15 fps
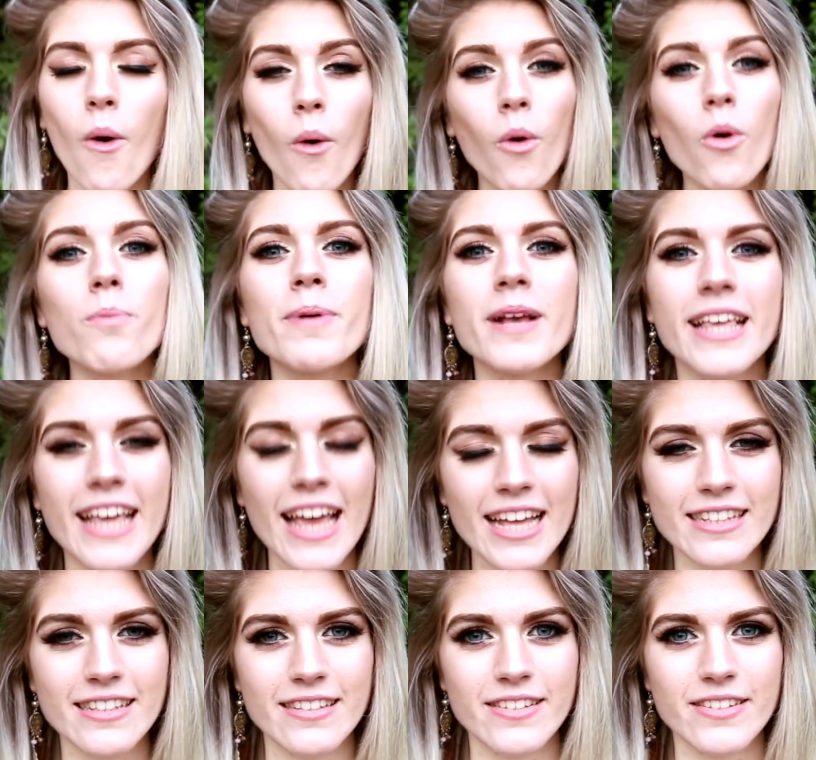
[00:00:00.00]
all
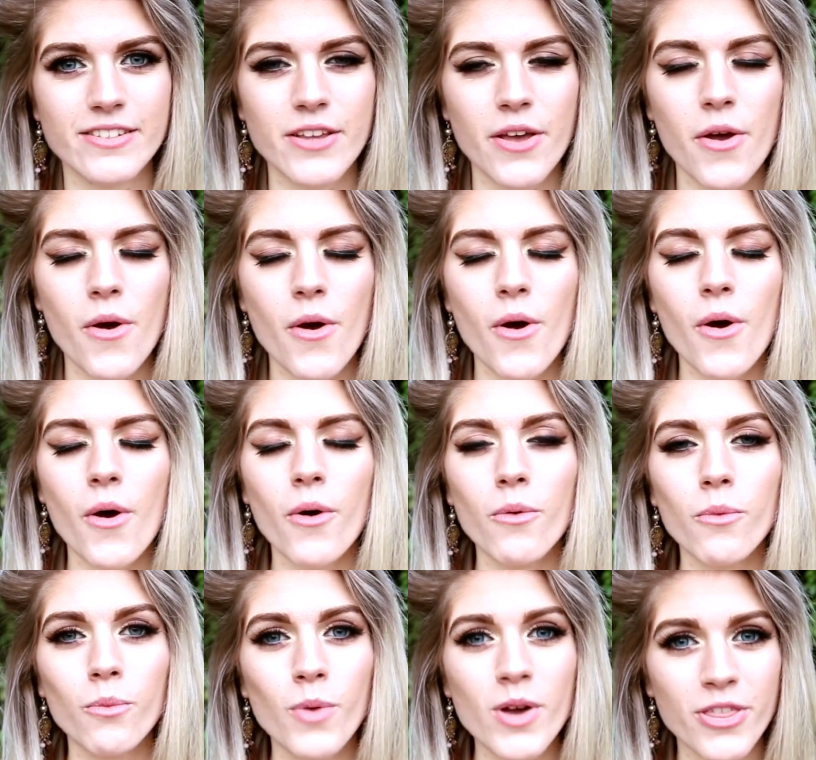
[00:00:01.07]
begins
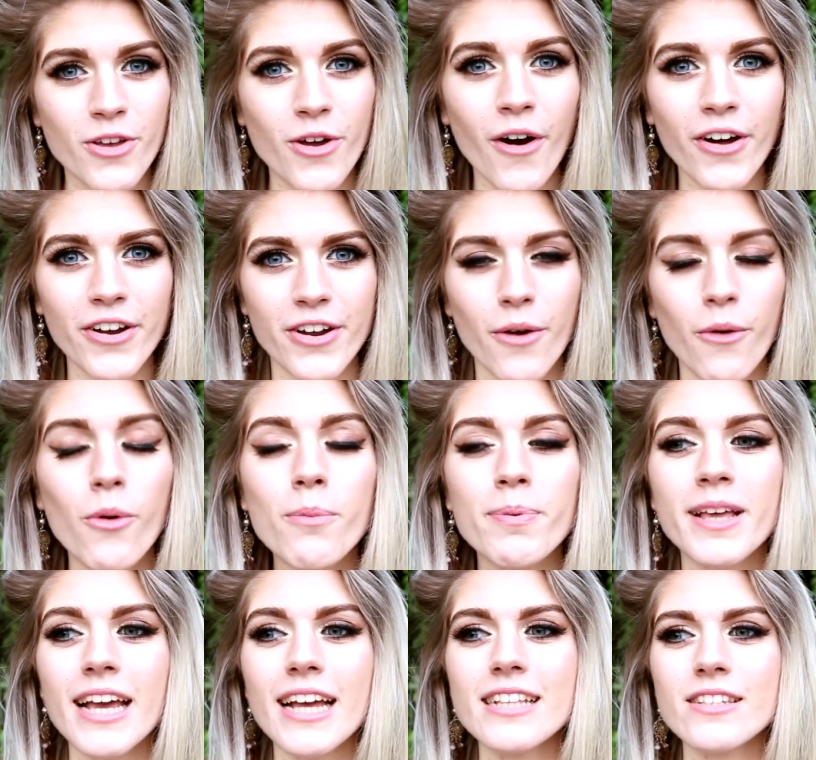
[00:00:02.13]
with God, all
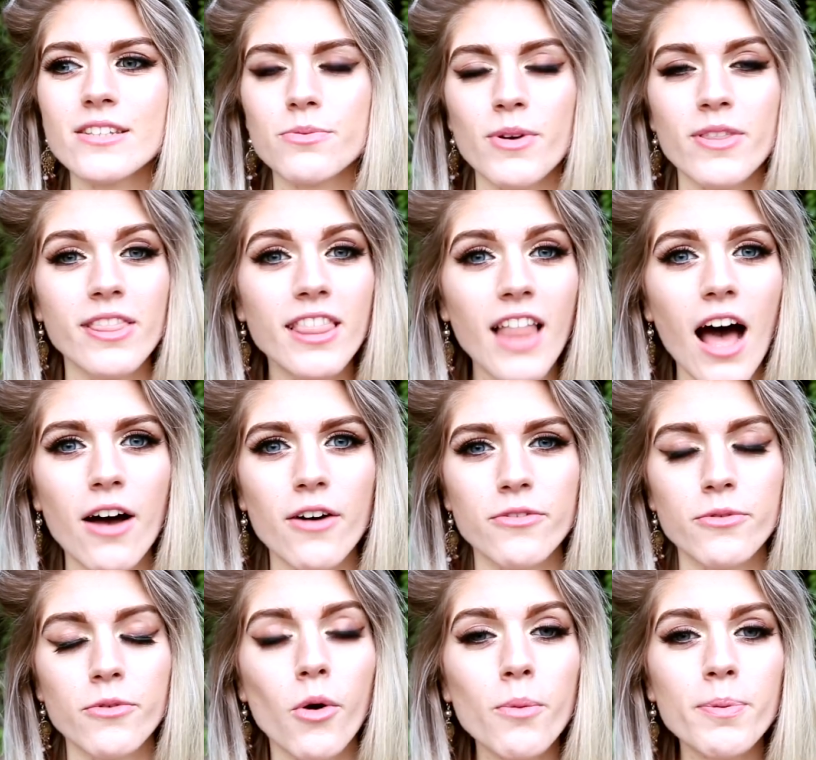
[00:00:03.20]
begins with love,
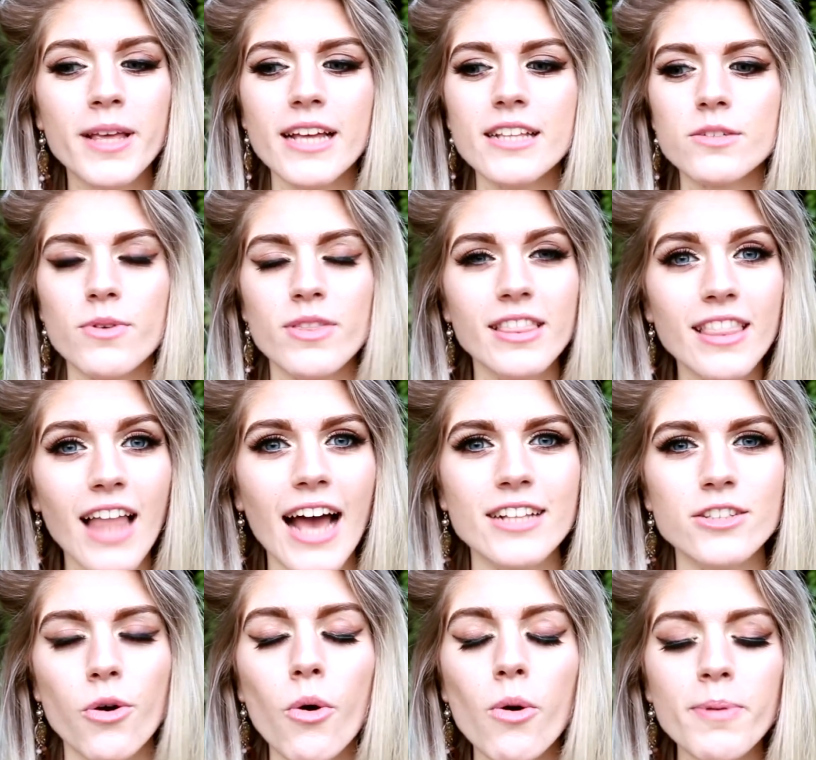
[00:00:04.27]
all begins with
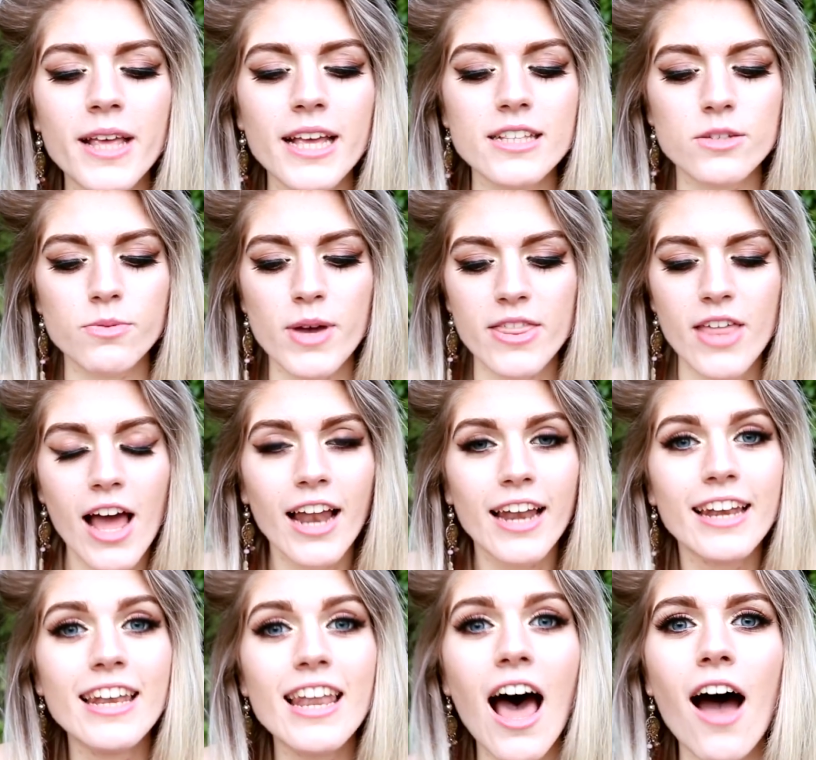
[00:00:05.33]
light, all begins with
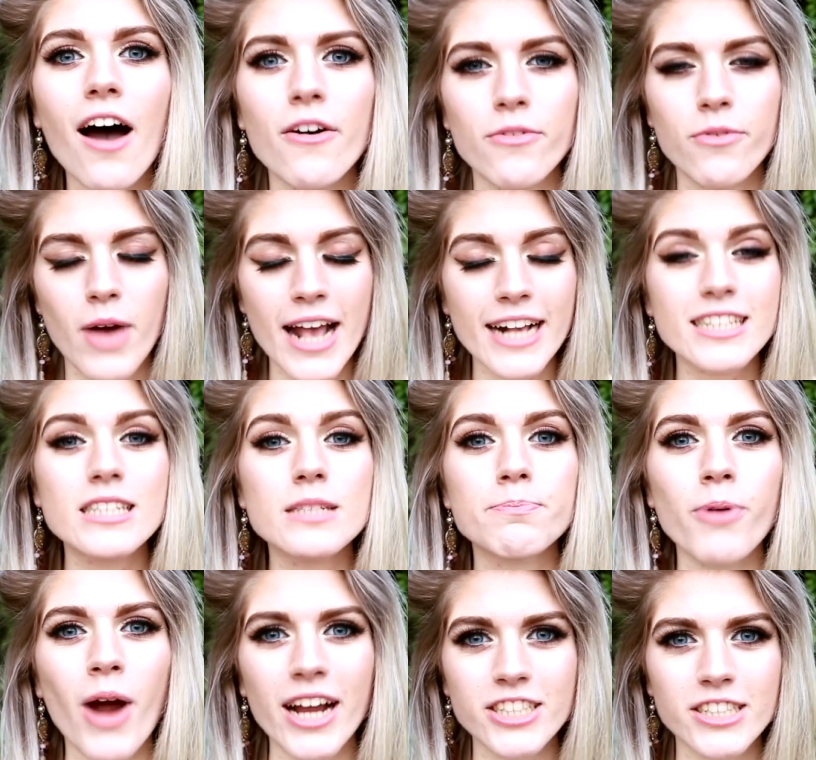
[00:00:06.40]
love,
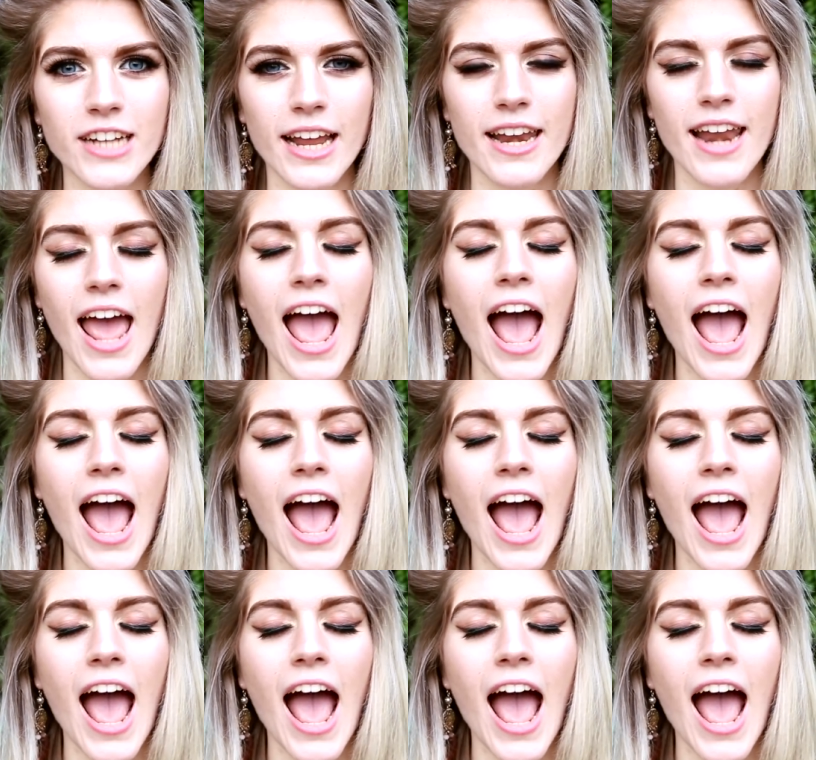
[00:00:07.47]
expression,